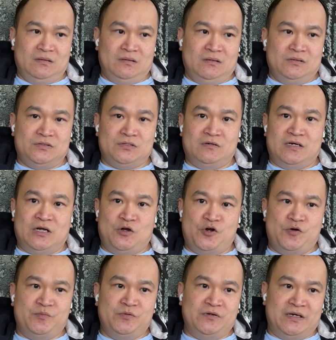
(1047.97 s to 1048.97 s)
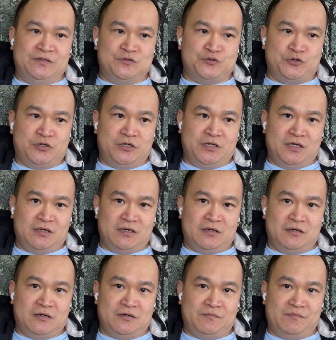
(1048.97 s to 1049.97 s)
So I hope you enjoy
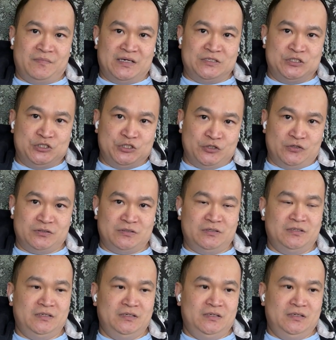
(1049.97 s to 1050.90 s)
my short